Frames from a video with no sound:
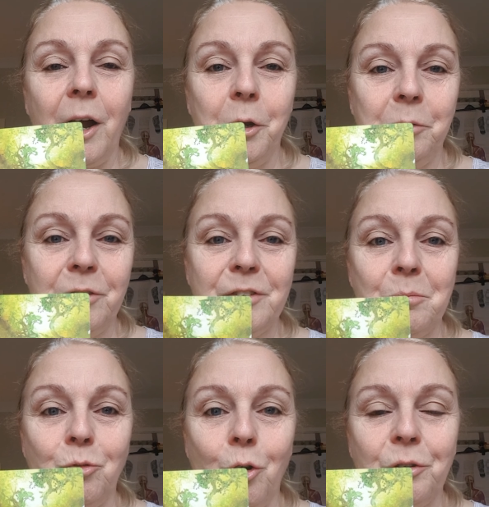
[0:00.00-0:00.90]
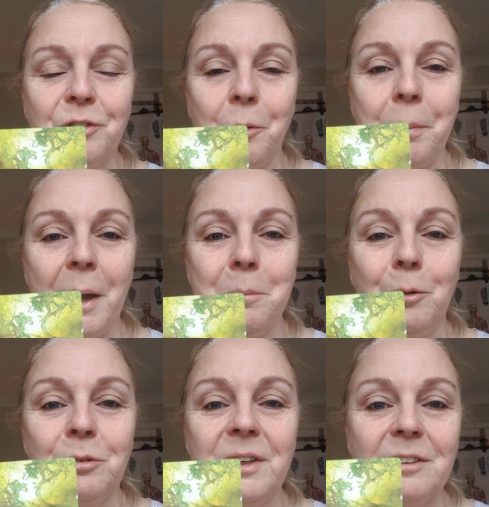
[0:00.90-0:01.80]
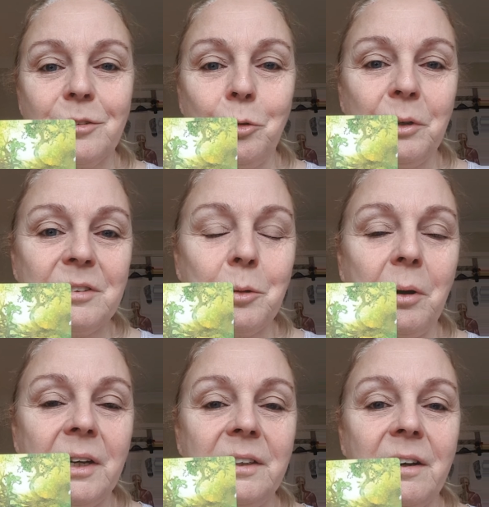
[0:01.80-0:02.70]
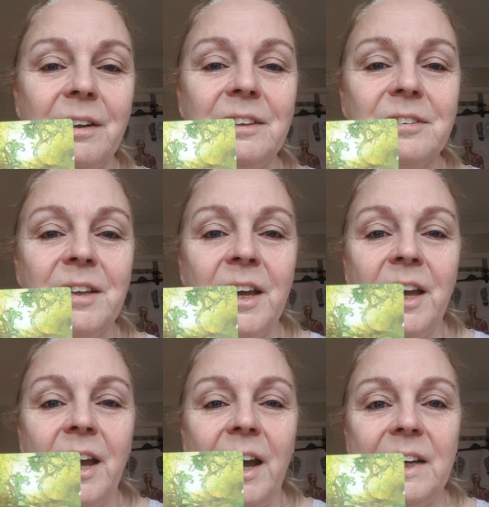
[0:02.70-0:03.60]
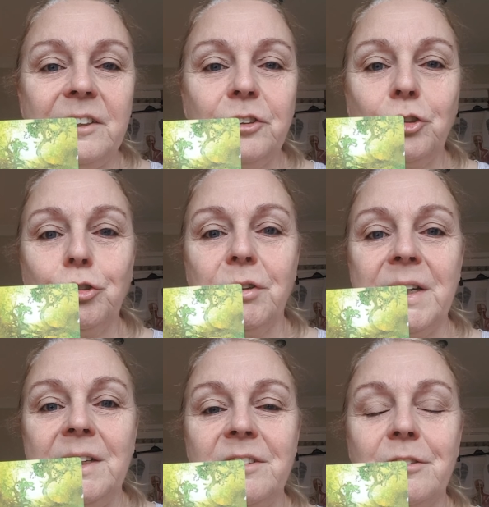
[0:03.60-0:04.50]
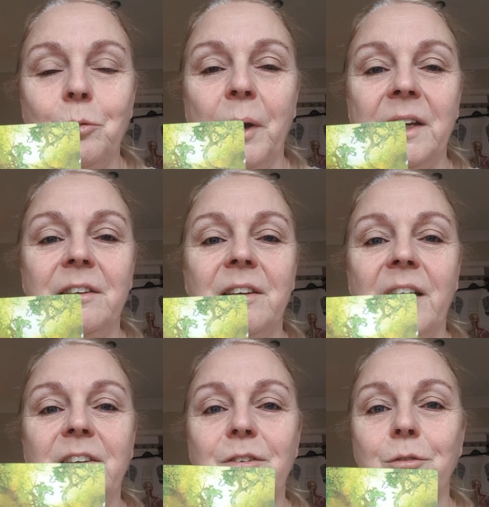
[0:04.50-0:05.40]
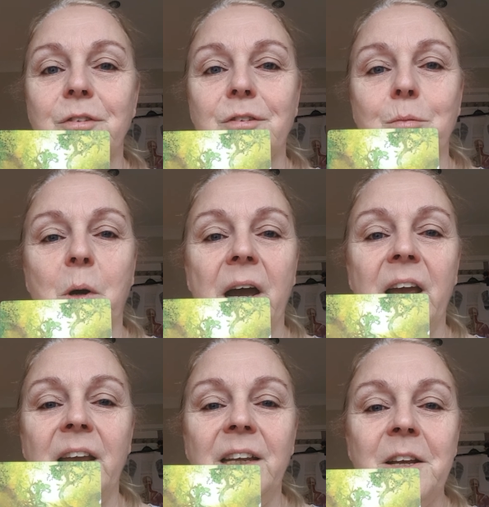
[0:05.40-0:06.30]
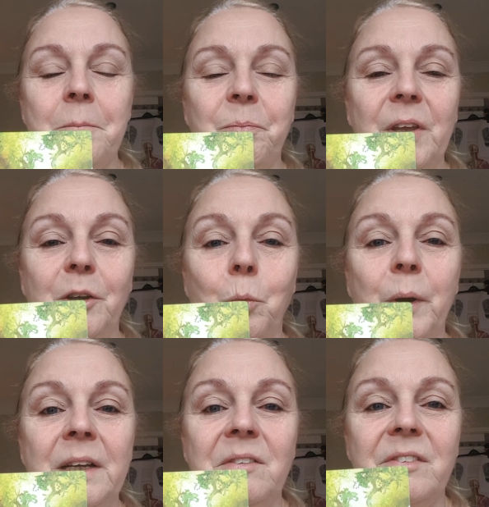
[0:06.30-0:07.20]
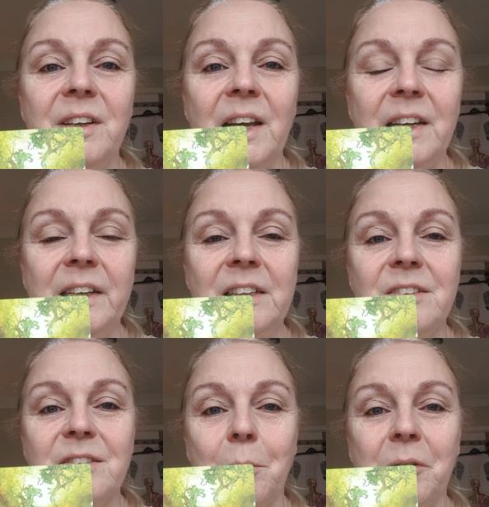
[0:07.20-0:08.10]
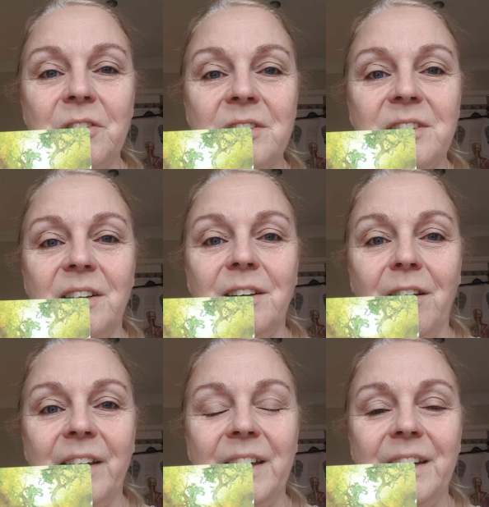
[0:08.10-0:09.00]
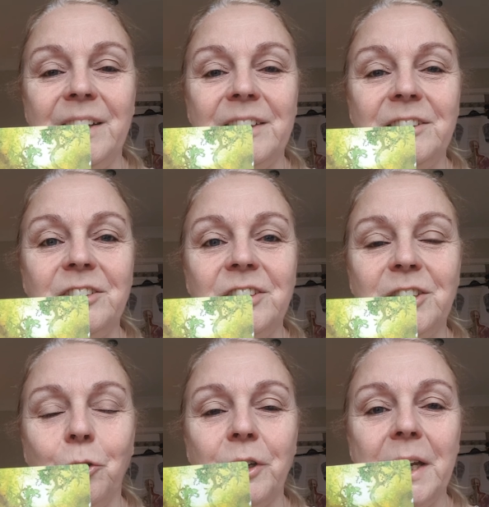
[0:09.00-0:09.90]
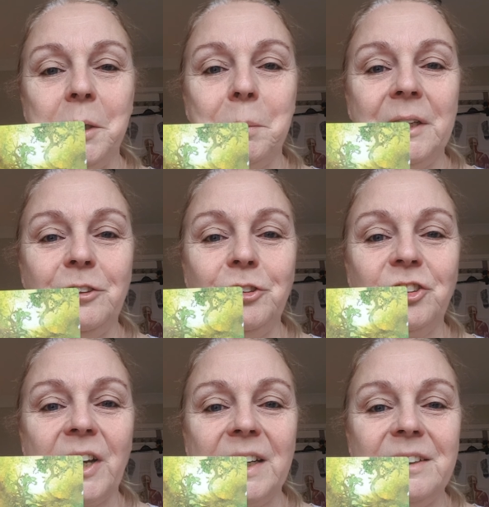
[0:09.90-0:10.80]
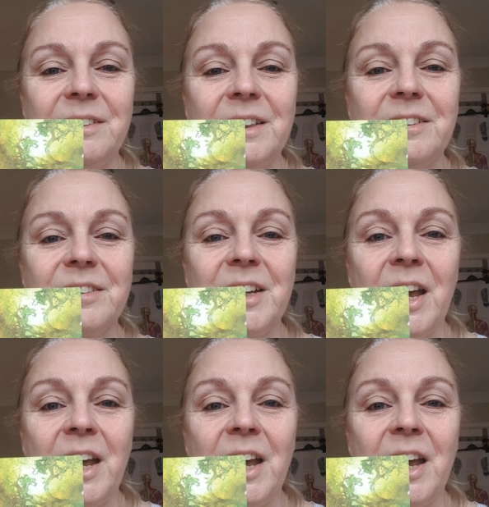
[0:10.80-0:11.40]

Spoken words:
over some rocks or pebbles? That's always quite nice. And the trees, the way that they sort of sway in the wind, letting in some of the sunlight in, and or keeping you shaded,